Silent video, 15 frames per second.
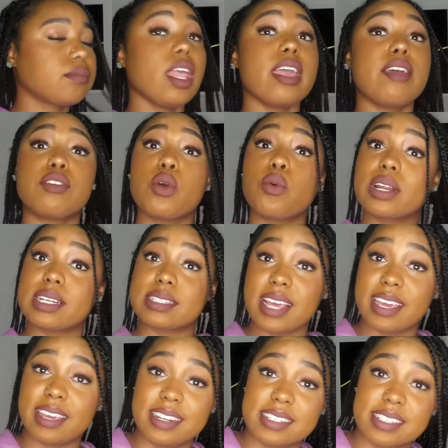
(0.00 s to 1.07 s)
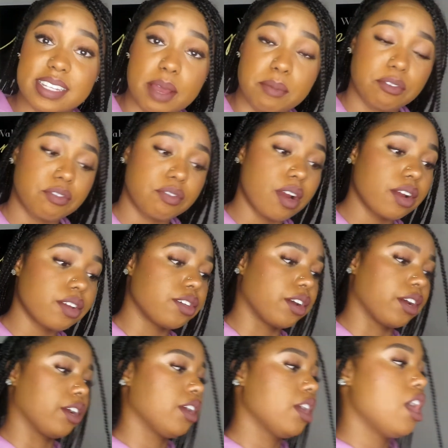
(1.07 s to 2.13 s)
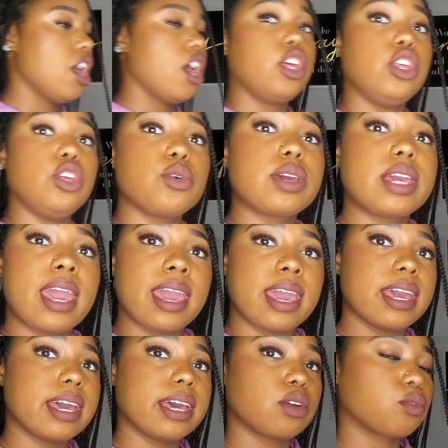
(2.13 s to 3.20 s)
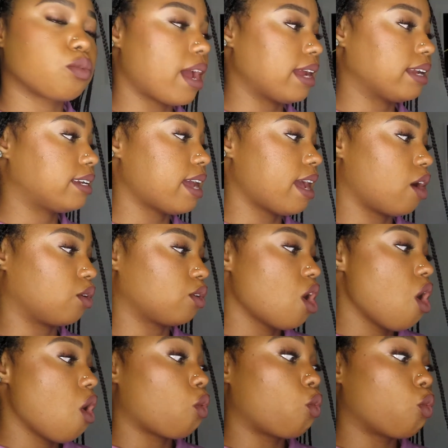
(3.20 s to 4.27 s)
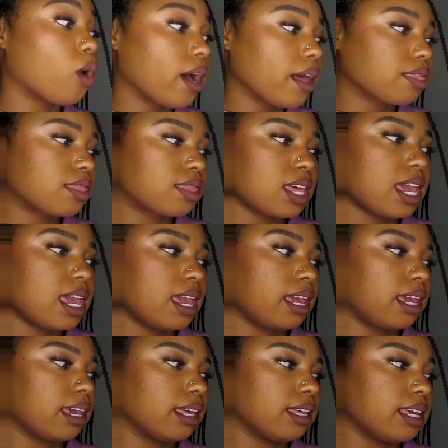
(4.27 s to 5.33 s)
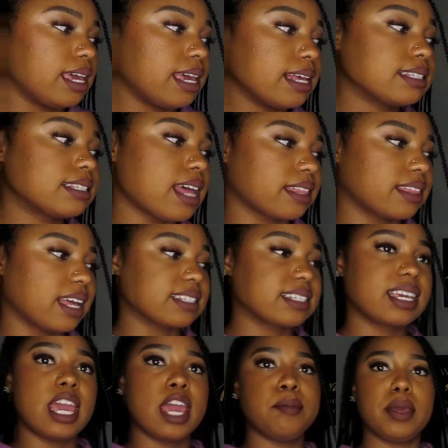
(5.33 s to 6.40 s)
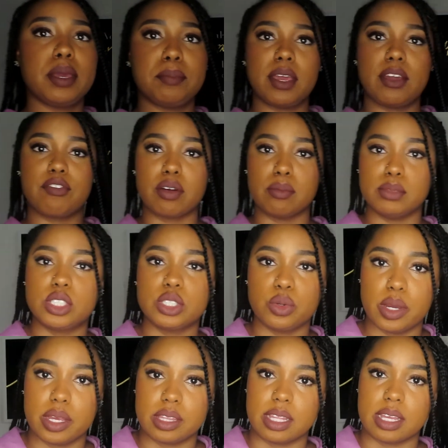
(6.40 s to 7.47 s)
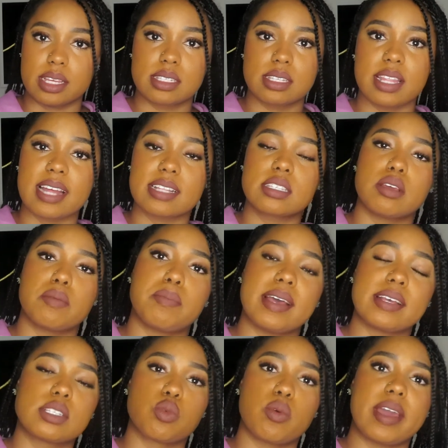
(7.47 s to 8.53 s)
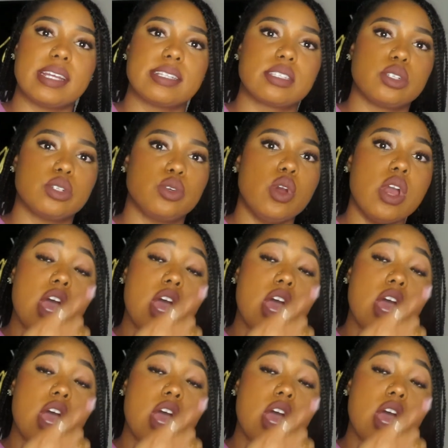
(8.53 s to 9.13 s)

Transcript: if you want to take it a step further, you can write down what thing is that's keeping me from doing this. That's the best way to